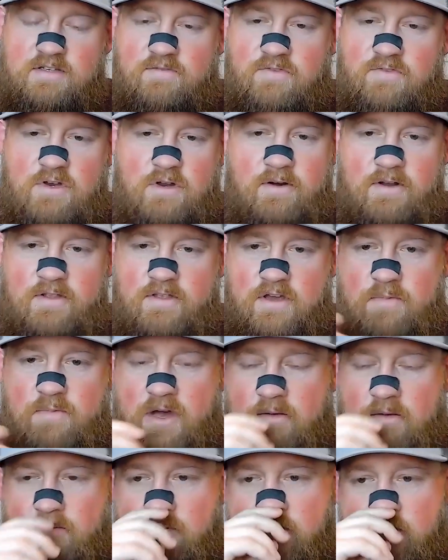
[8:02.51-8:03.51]
If you know anything
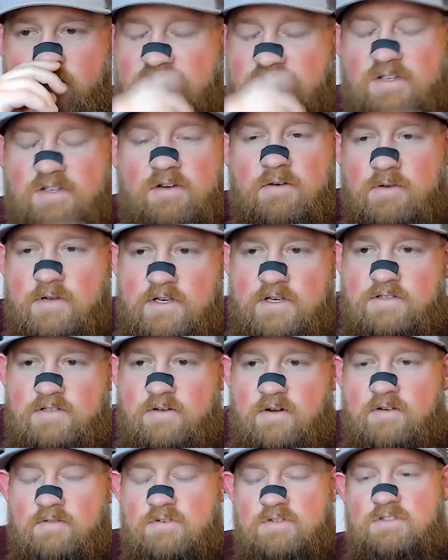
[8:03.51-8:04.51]
about bonus annuities,
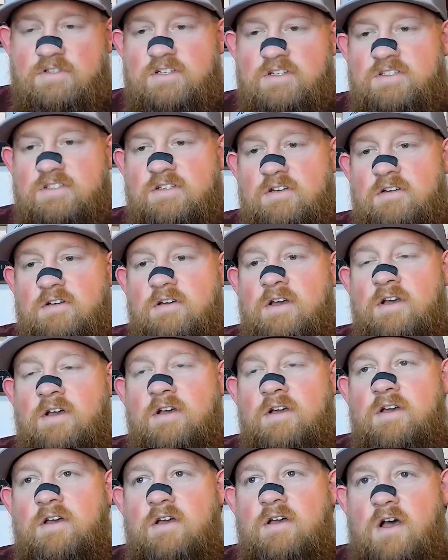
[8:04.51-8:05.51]
whoever's listening,
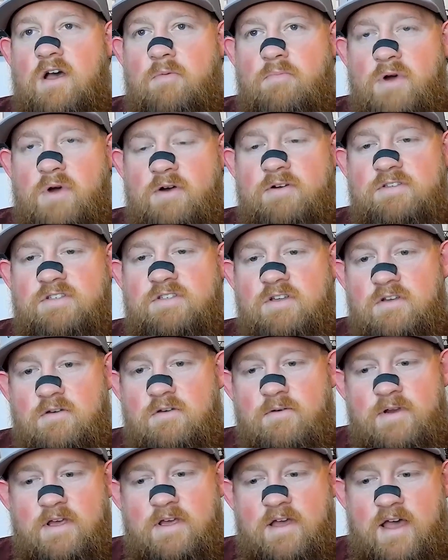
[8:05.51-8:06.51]
a bonus
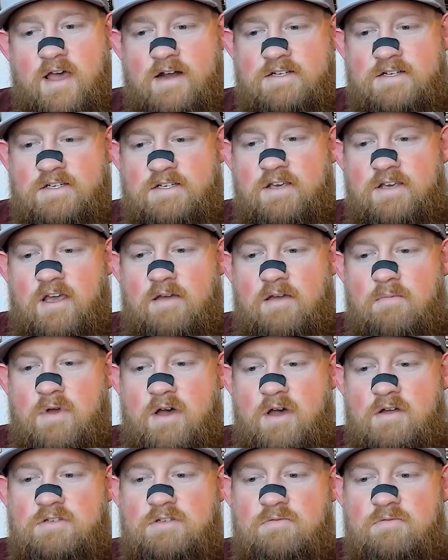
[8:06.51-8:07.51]
annuity actually came
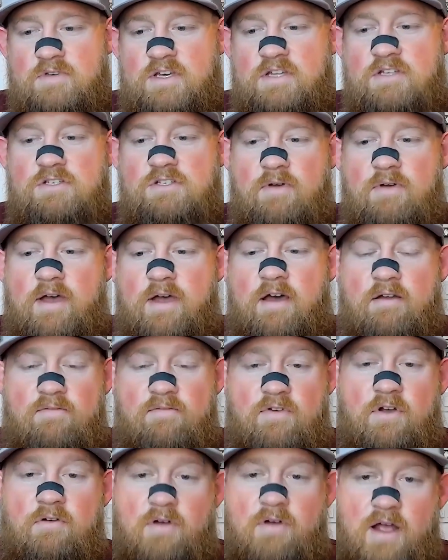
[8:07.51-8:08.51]
out to get you out of
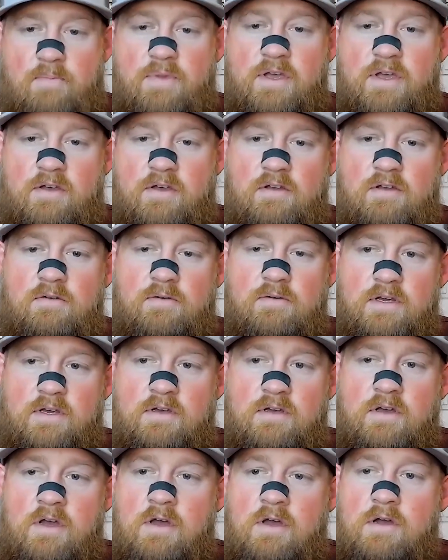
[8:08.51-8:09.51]
a crappy
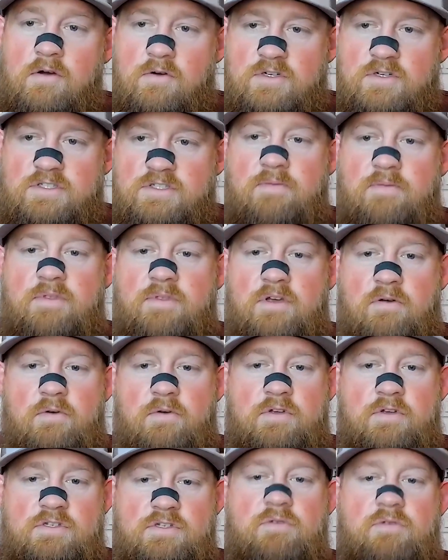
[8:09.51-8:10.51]
annuity or something
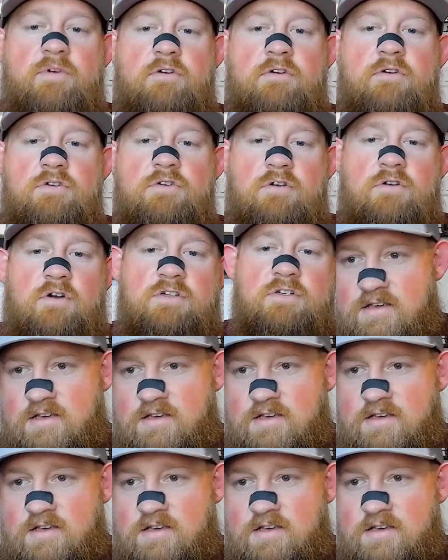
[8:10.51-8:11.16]
with a surrender charge.